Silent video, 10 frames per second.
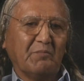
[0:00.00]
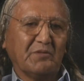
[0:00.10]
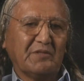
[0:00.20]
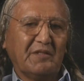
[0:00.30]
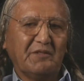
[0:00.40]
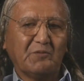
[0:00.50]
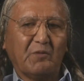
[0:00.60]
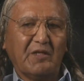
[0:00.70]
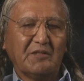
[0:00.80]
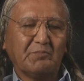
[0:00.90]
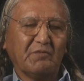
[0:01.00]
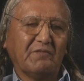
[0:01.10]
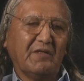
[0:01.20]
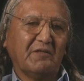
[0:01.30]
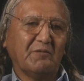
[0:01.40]
percentage-wise,
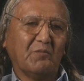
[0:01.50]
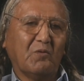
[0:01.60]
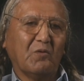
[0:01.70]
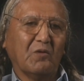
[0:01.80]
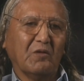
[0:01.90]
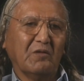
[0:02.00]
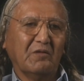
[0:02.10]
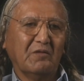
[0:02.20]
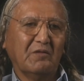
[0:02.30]
provided more